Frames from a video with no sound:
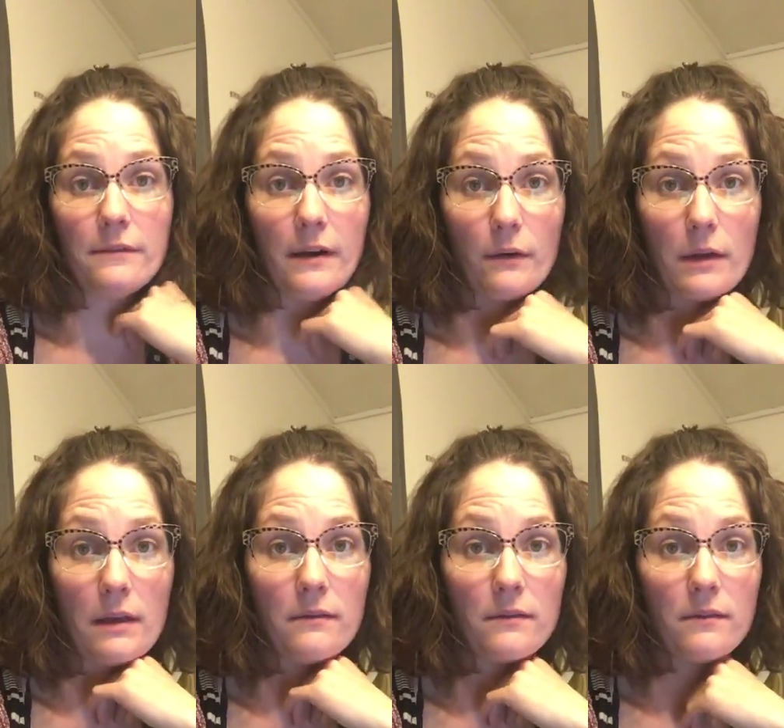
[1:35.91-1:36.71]
found
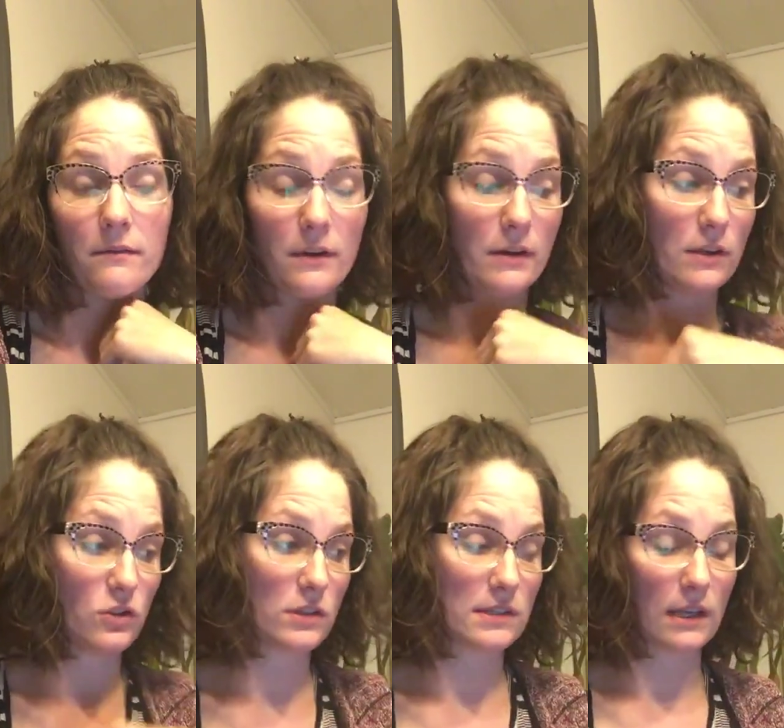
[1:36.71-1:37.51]
it very
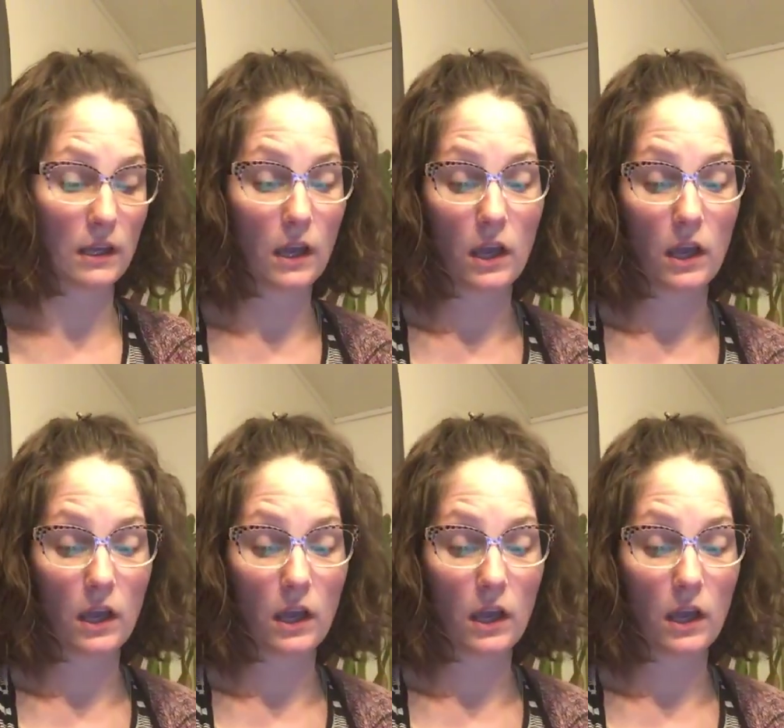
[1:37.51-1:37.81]
interesting.